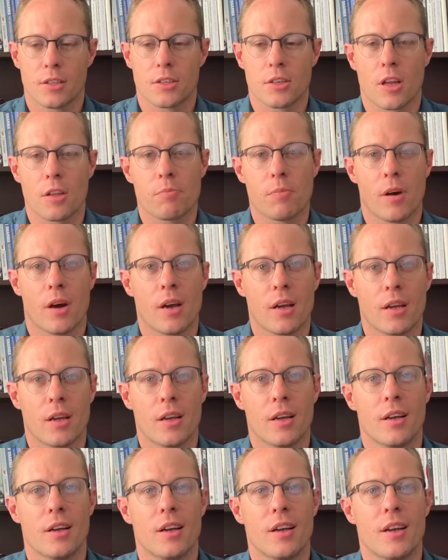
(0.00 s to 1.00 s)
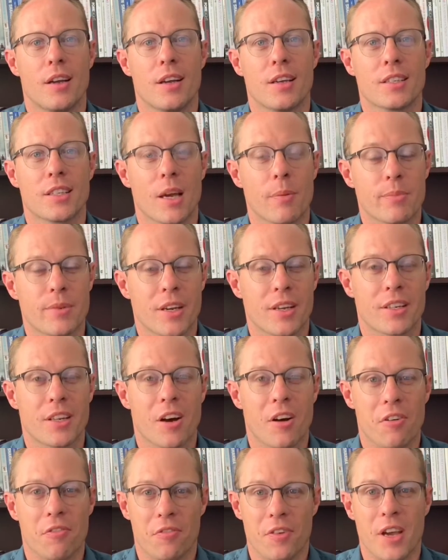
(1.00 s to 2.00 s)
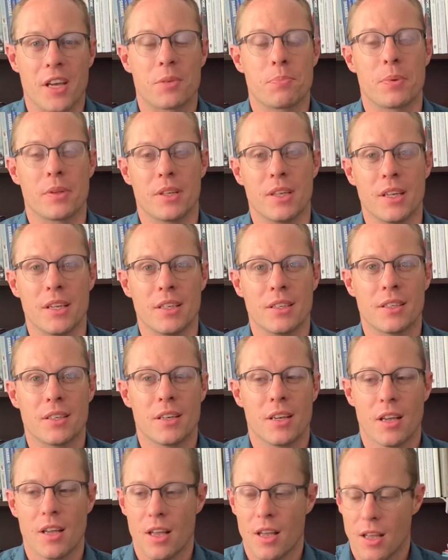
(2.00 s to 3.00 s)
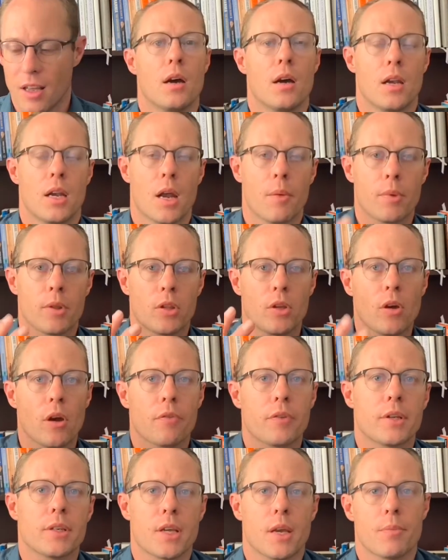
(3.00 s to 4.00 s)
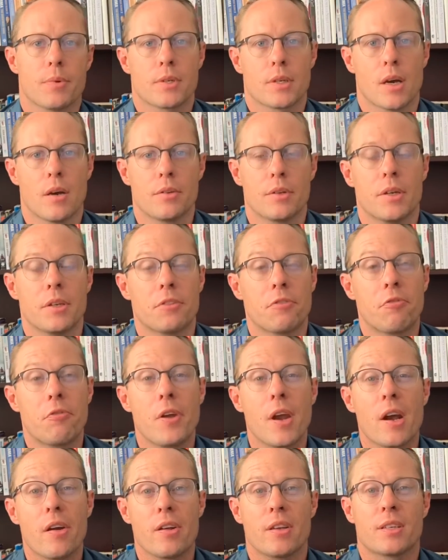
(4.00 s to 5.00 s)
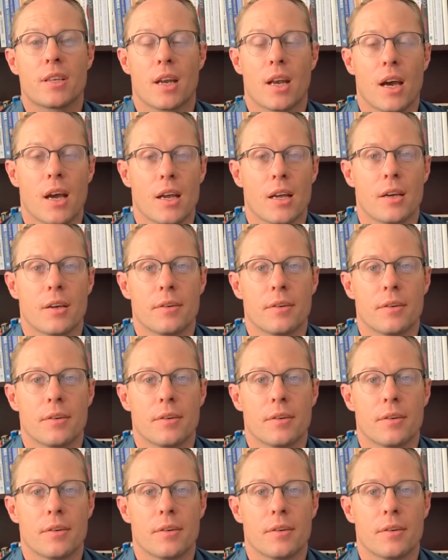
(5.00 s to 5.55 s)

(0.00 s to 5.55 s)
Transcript: It's not my subject of expertise. Number two of this episode is fear is a liar.